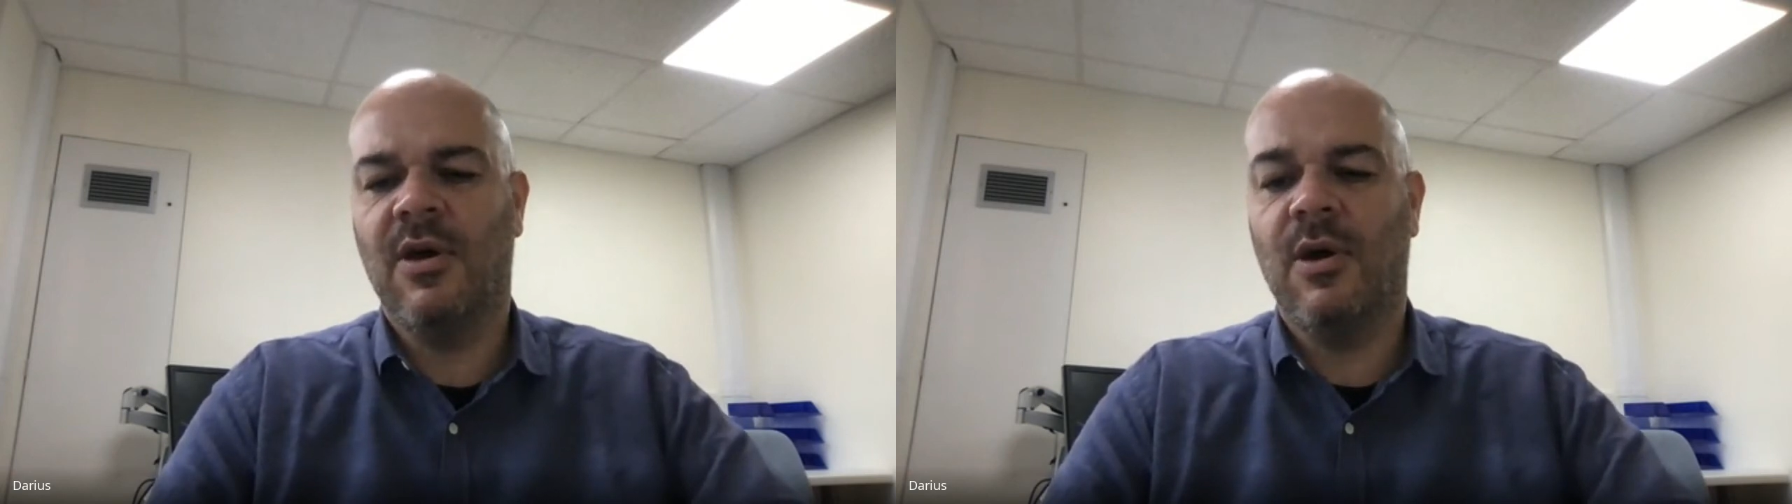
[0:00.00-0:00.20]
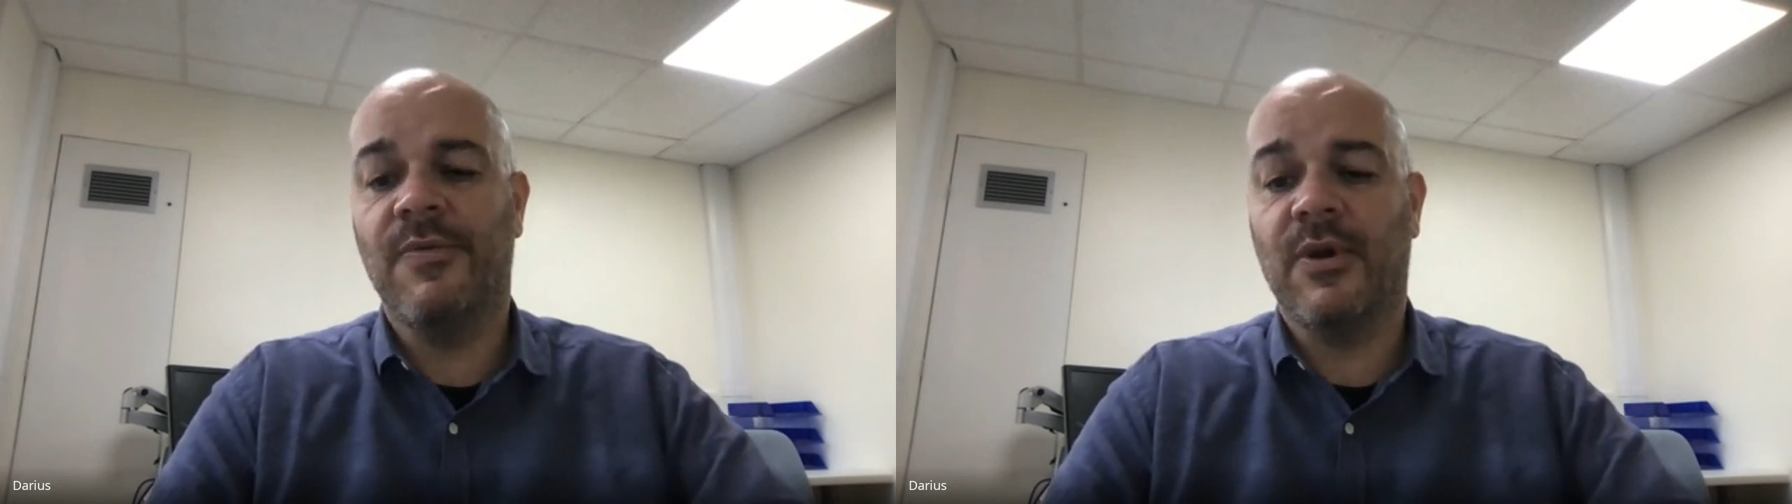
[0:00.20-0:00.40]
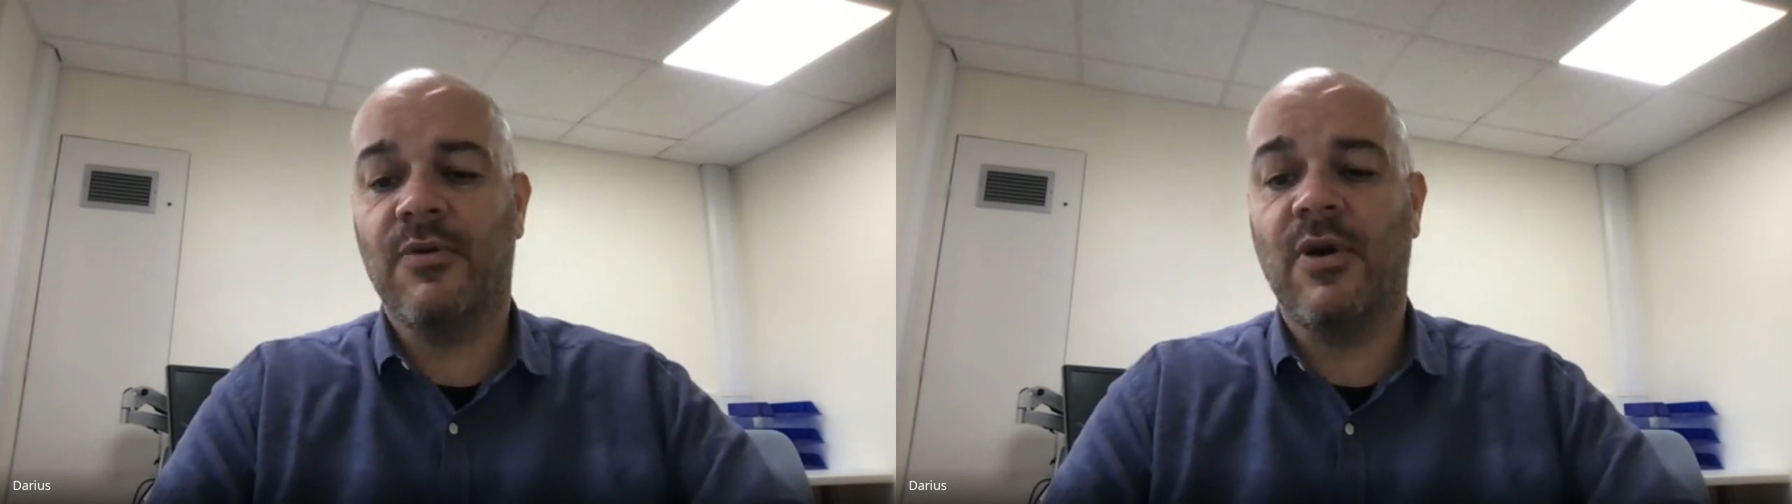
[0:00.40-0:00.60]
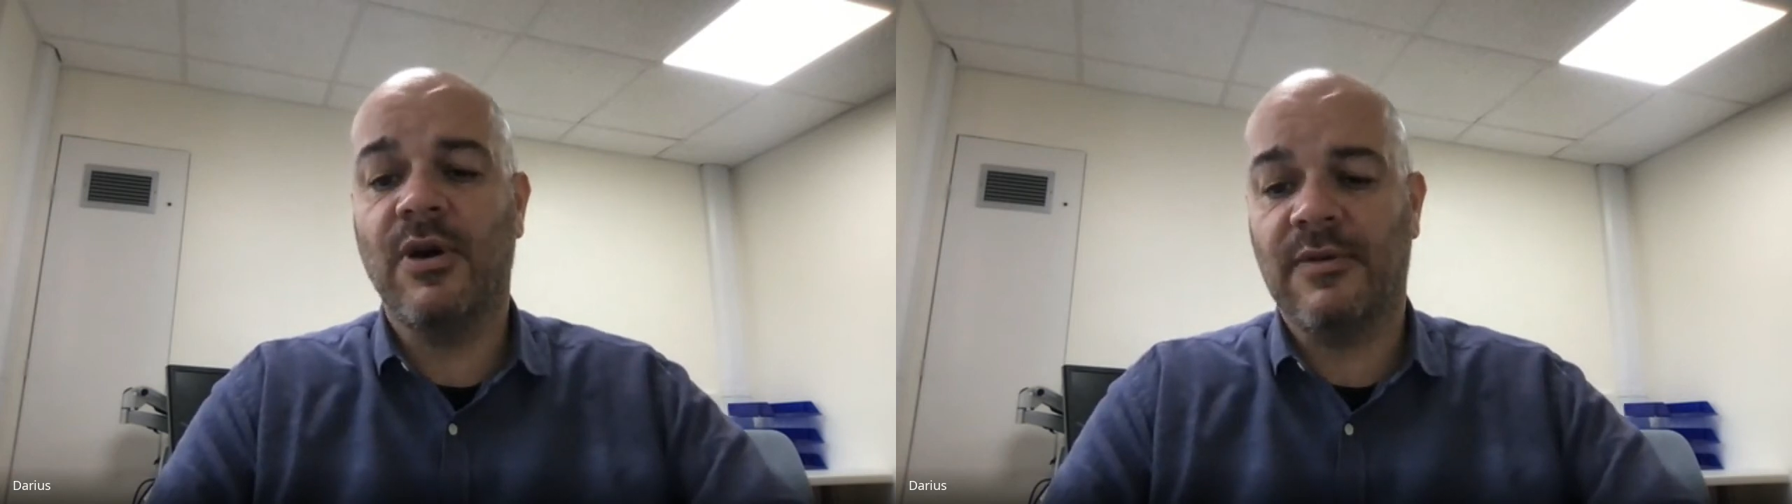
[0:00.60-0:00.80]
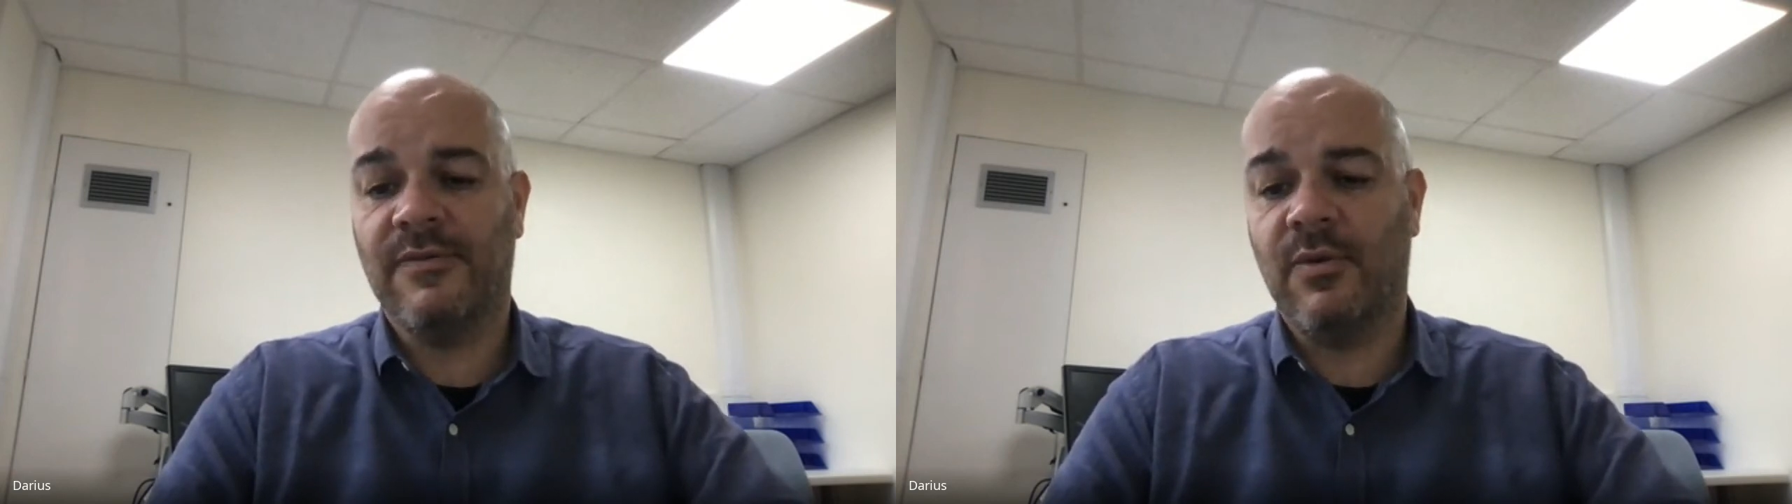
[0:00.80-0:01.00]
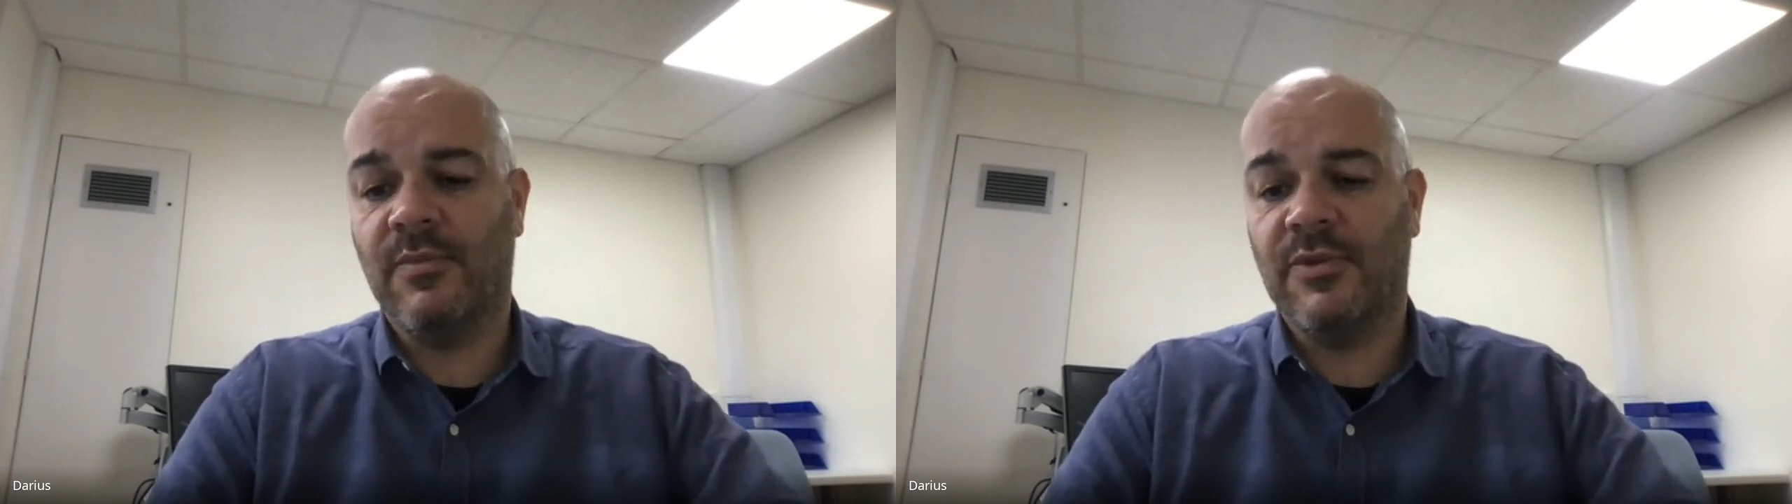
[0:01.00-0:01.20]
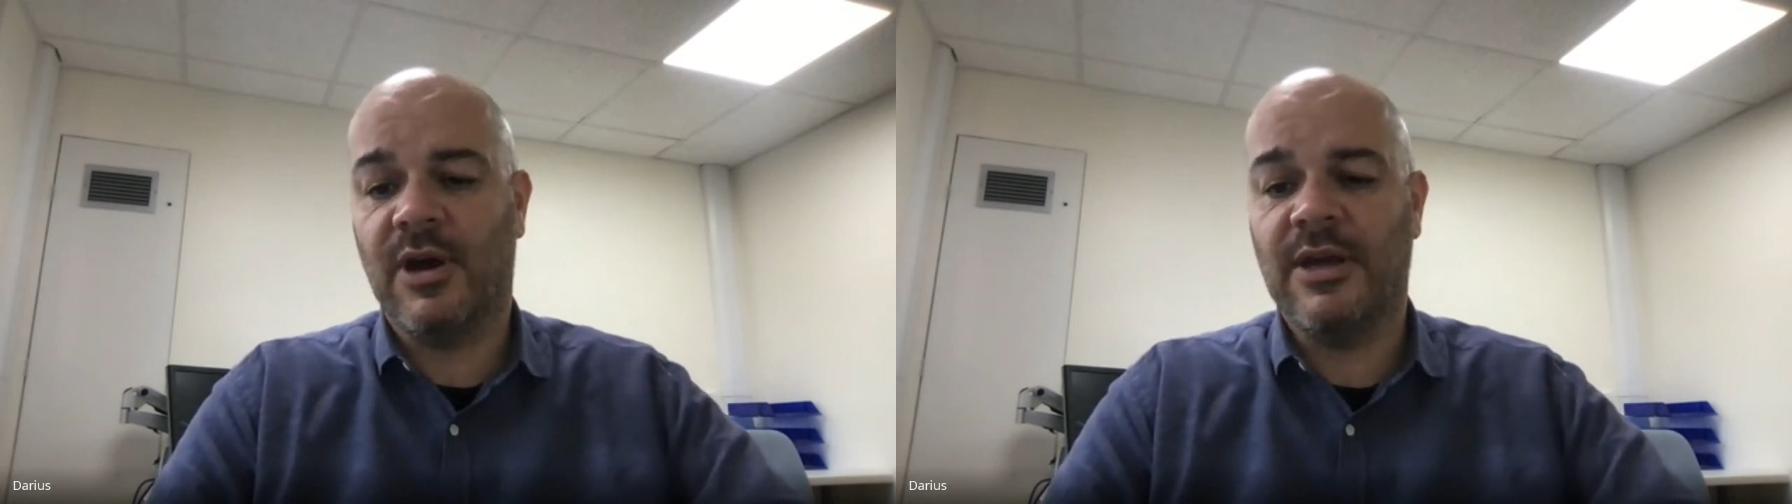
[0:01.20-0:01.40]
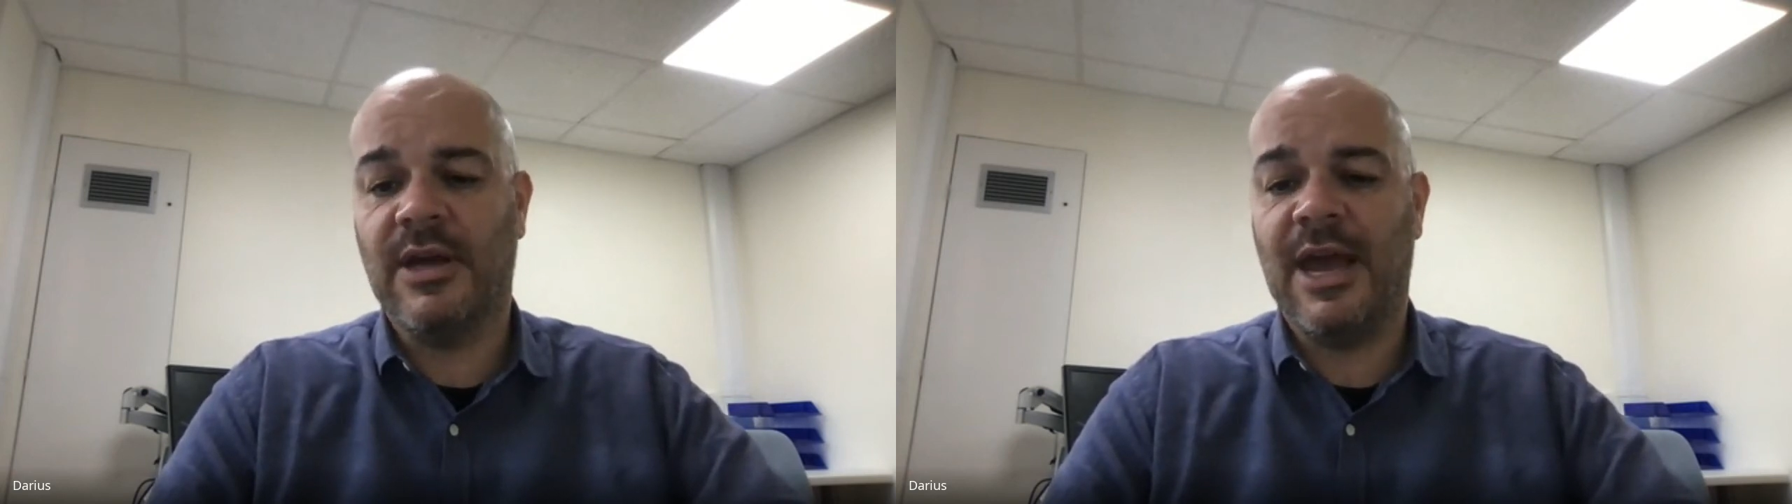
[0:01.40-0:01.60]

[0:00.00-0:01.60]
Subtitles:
of the chronic forms, i.e.